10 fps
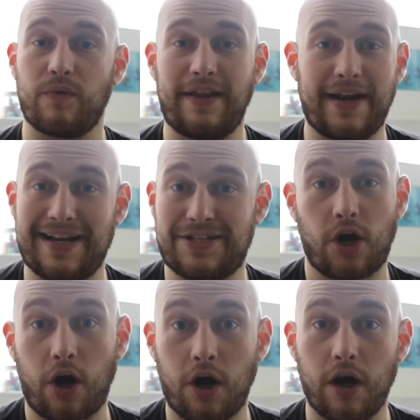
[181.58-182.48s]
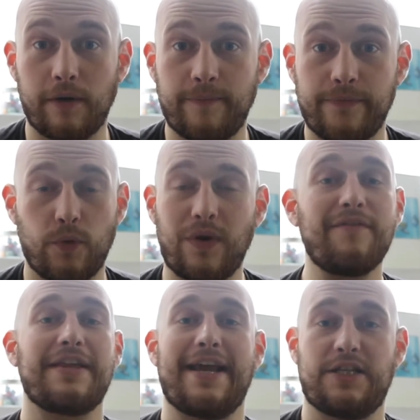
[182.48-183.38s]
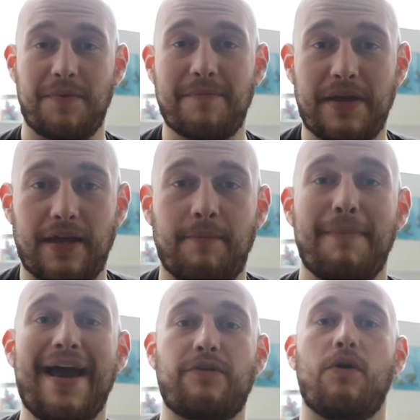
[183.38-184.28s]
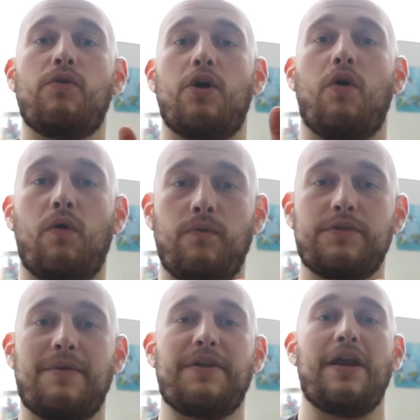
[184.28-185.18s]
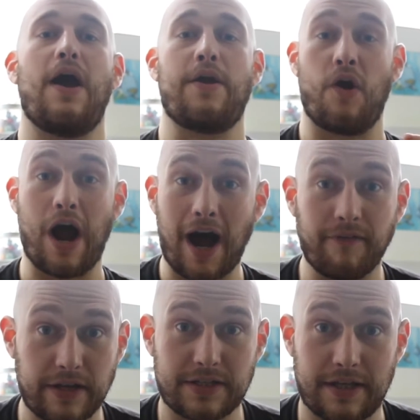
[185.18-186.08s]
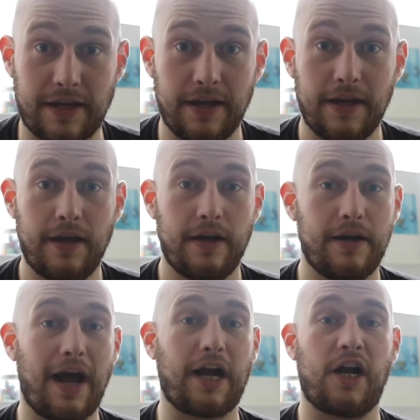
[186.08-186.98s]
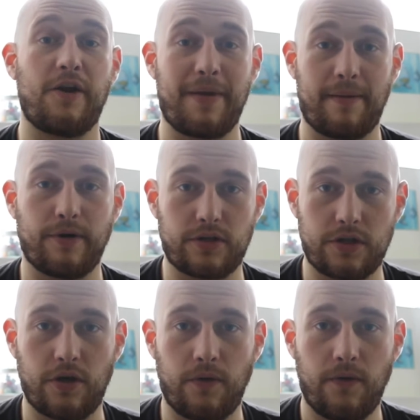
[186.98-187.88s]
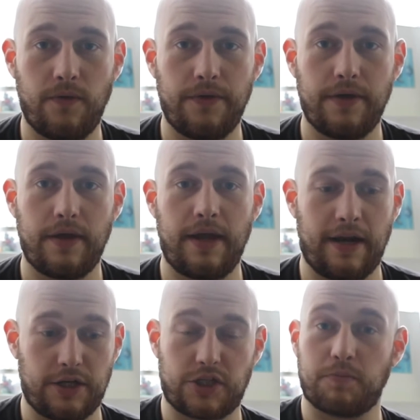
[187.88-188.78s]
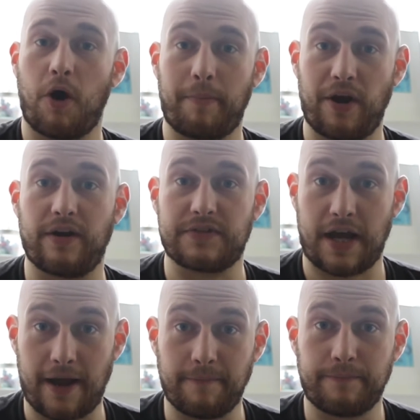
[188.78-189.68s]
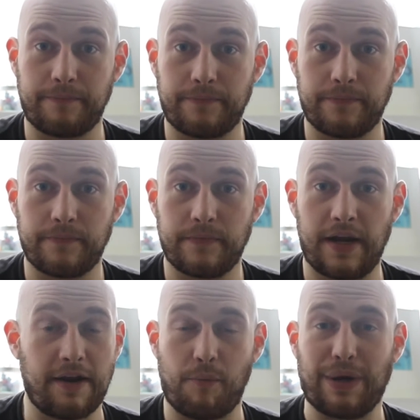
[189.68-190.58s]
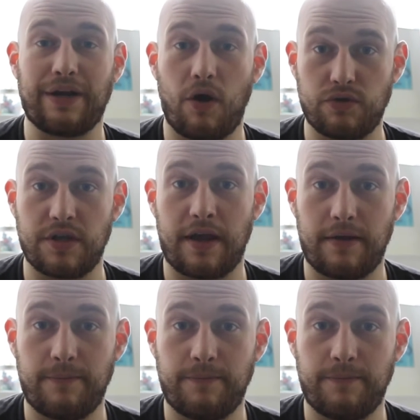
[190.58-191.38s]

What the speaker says: really nice car, whatever the case may be, a macro goal, something that you're obviously not going to be able to do in a small period of time, and everybody knows it.